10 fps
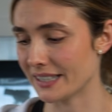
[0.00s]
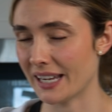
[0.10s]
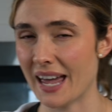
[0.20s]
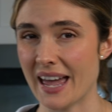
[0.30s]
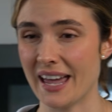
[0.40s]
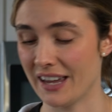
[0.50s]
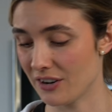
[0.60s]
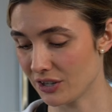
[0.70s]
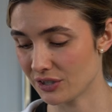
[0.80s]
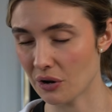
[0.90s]
10
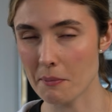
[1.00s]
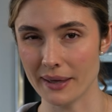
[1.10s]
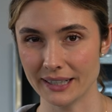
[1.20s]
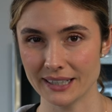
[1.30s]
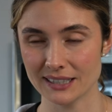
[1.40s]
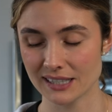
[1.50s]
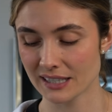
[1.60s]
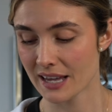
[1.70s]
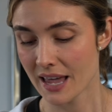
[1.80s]
or so minutes,